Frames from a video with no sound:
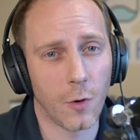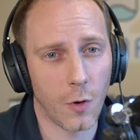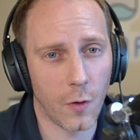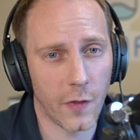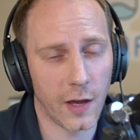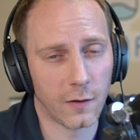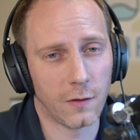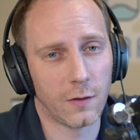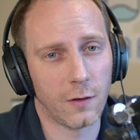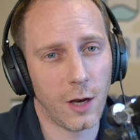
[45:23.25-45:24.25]
on
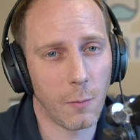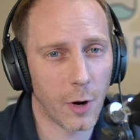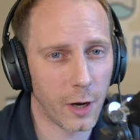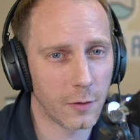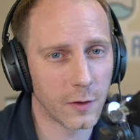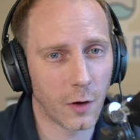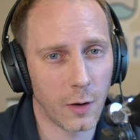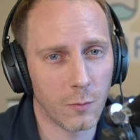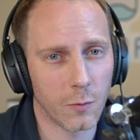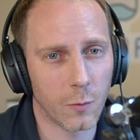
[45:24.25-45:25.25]
this in my own
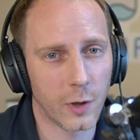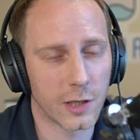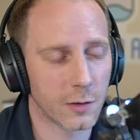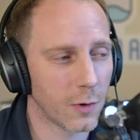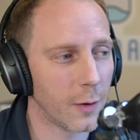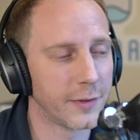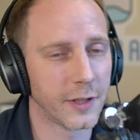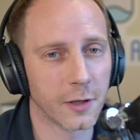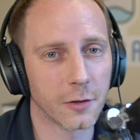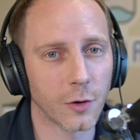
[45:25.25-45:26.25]
time, which I was
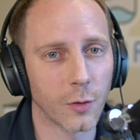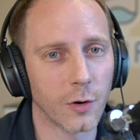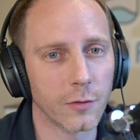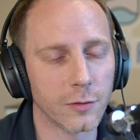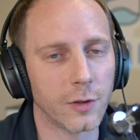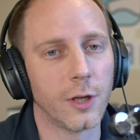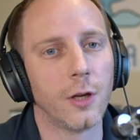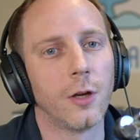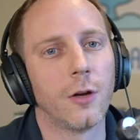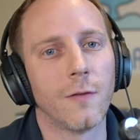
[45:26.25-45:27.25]
in control of,
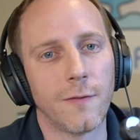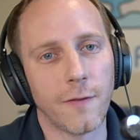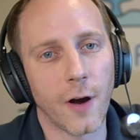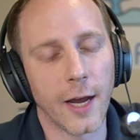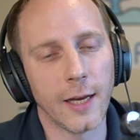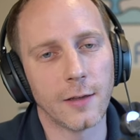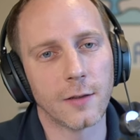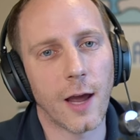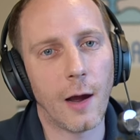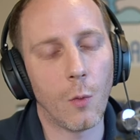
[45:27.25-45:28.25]
find
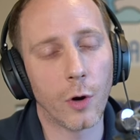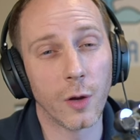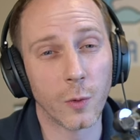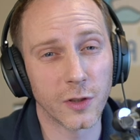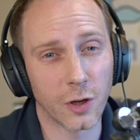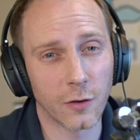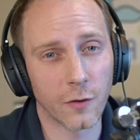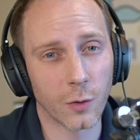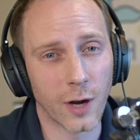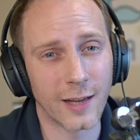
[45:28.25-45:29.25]
out what it was good
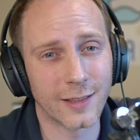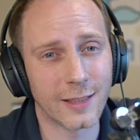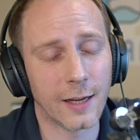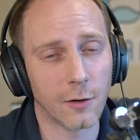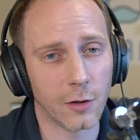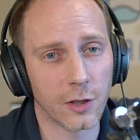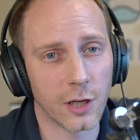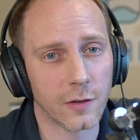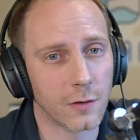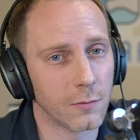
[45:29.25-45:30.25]
for as a
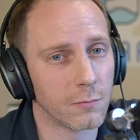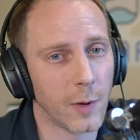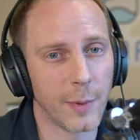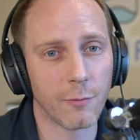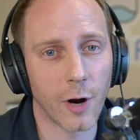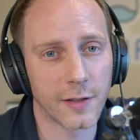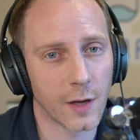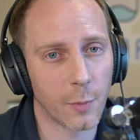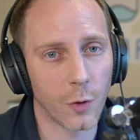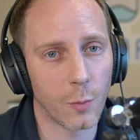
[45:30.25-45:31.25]
technologist, maybe write it
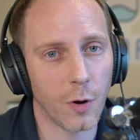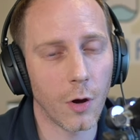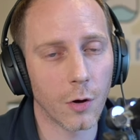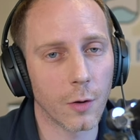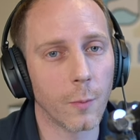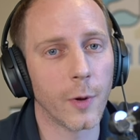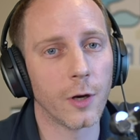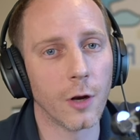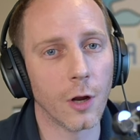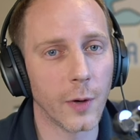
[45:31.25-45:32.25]
up on the blog, but
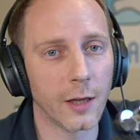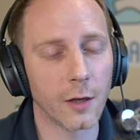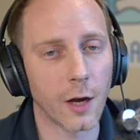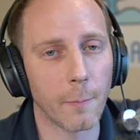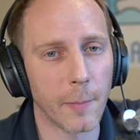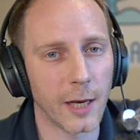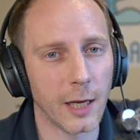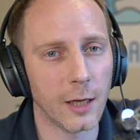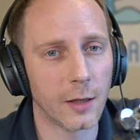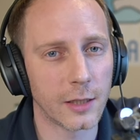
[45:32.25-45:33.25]
knowing the
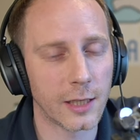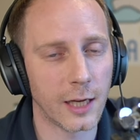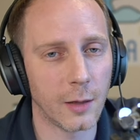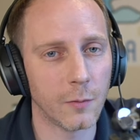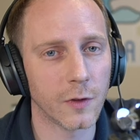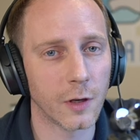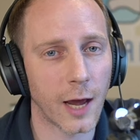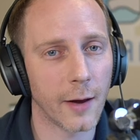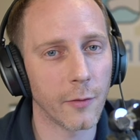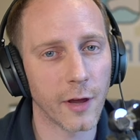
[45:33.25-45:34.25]
company and the teams and
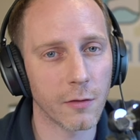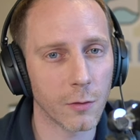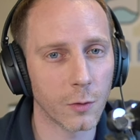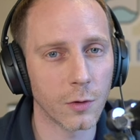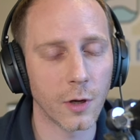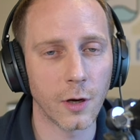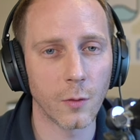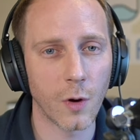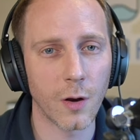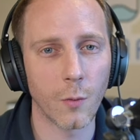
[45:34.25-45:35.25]
how they thought and,
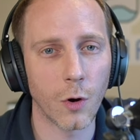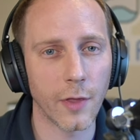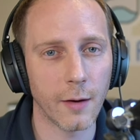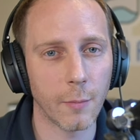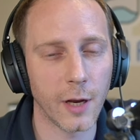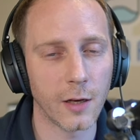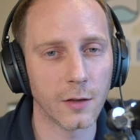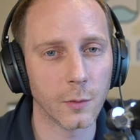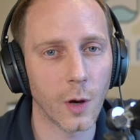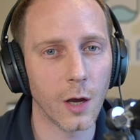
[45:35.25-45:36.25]
and what their
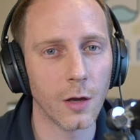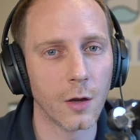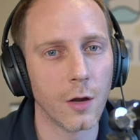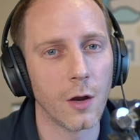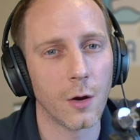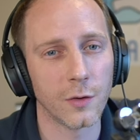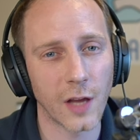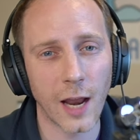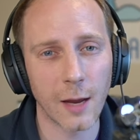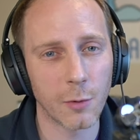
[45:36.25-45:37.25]
opinions were, I was
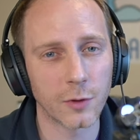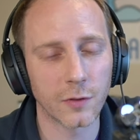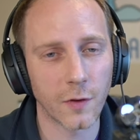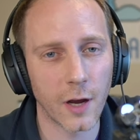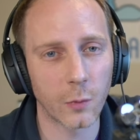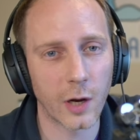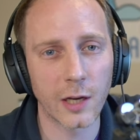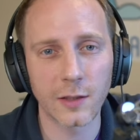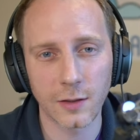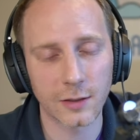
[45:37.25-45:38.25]
then able to find
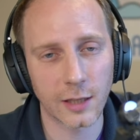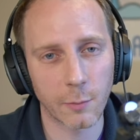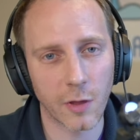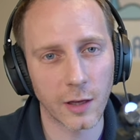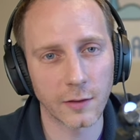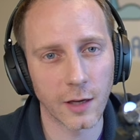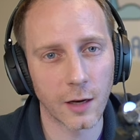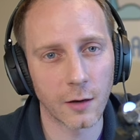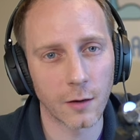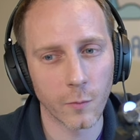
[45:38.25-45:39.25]
ways to slip things in.